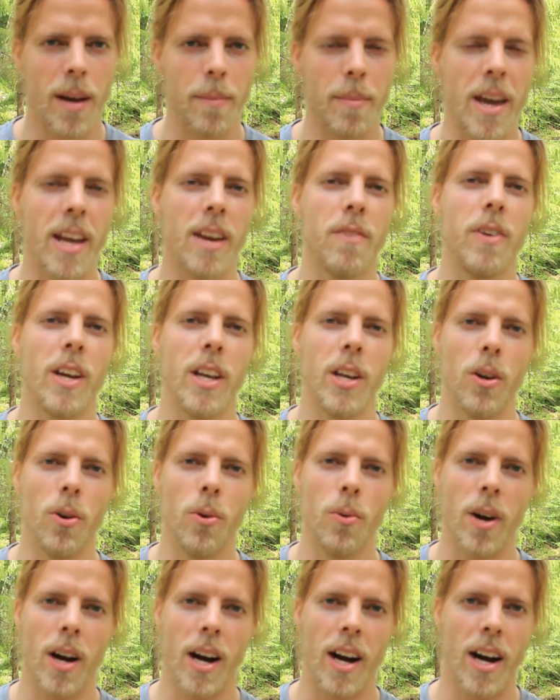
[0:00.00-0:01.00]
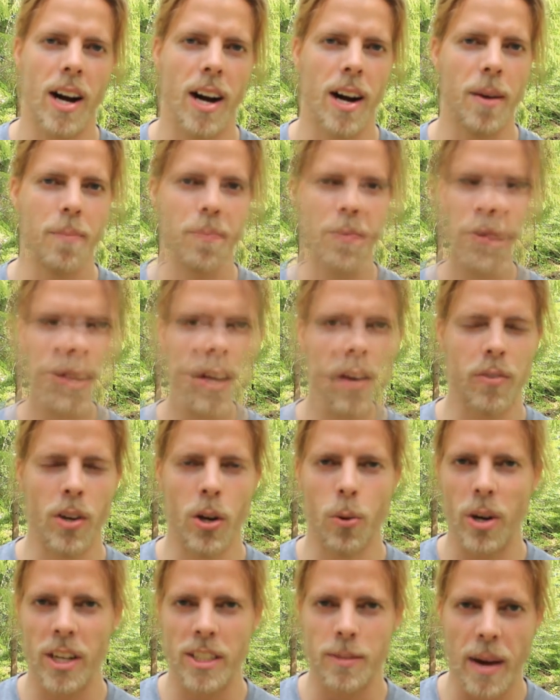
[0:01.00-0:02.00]
I made a video um, a
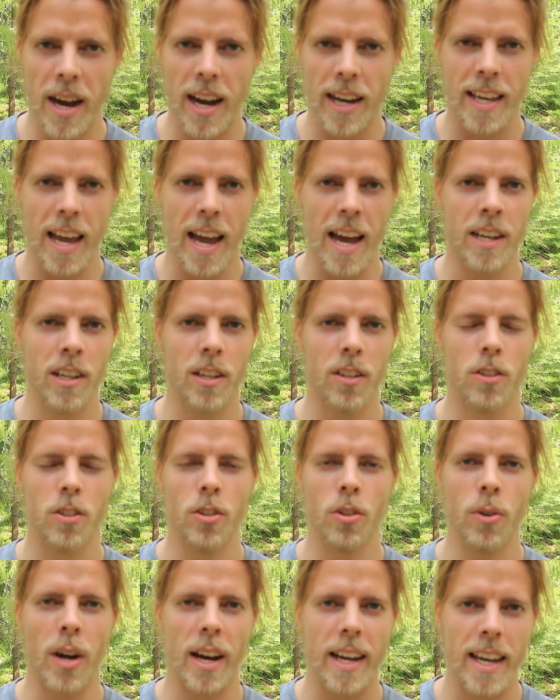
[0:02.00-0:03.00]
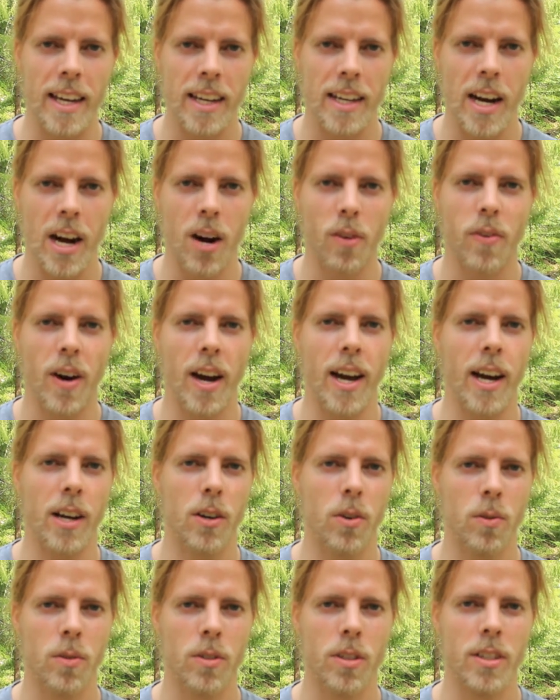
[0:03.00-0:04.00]
few weeks back, and to again clarify, I
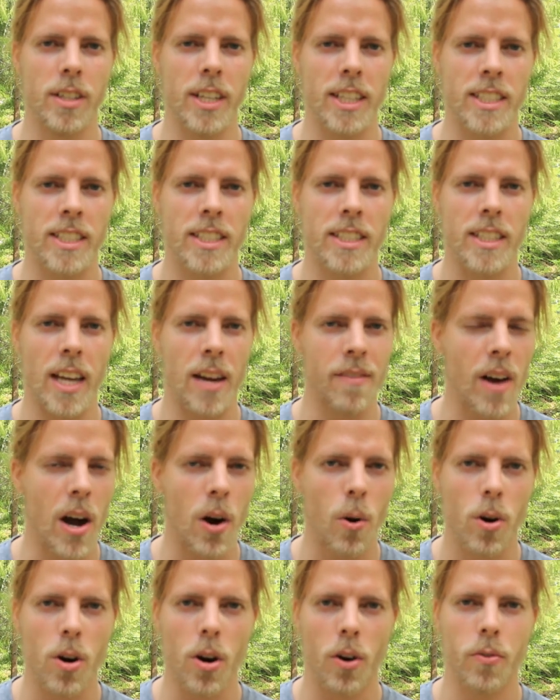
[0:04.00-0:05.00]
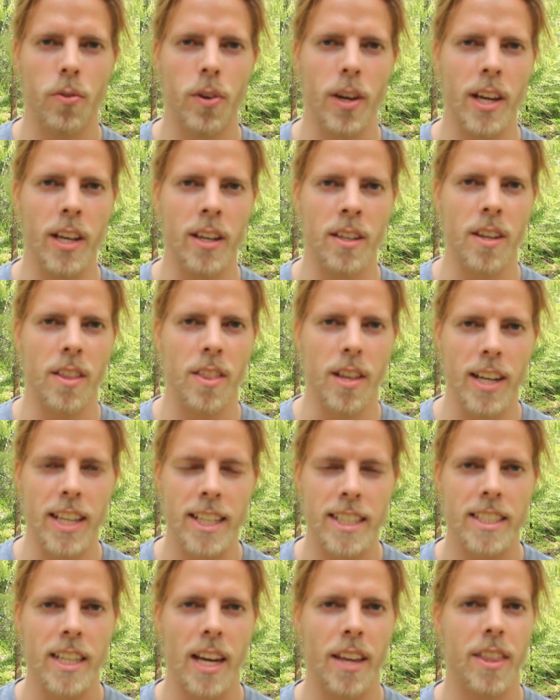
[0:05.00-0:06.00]
don't disavow coffee in the
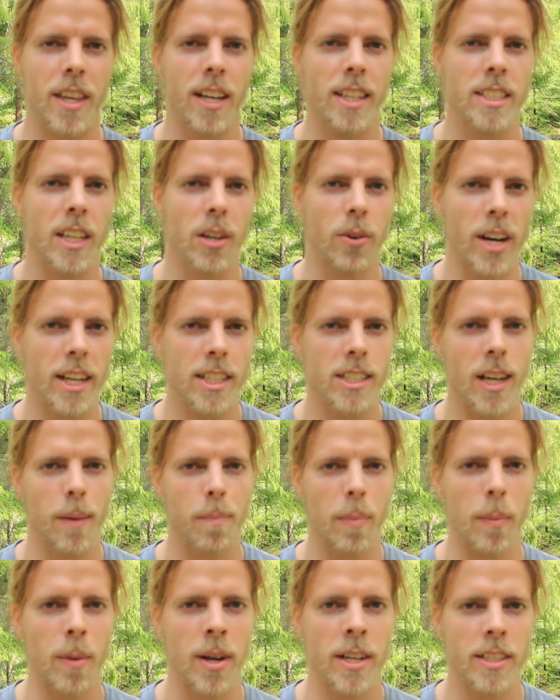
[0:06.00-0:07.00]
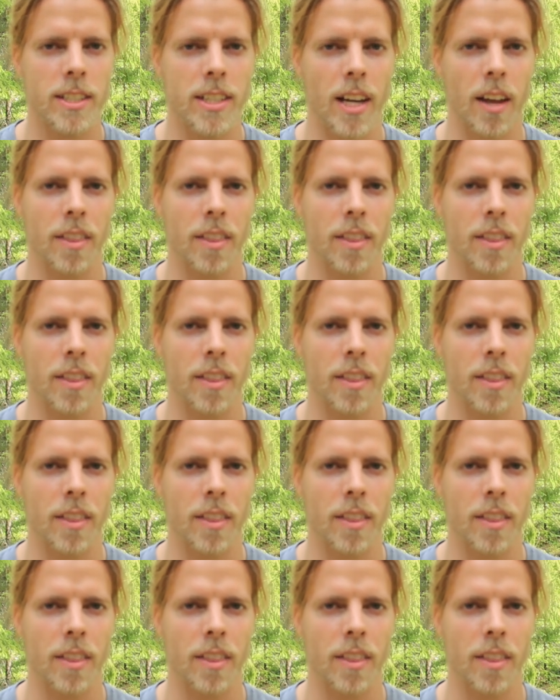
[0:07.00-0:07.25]
least. I think it's a great supplement.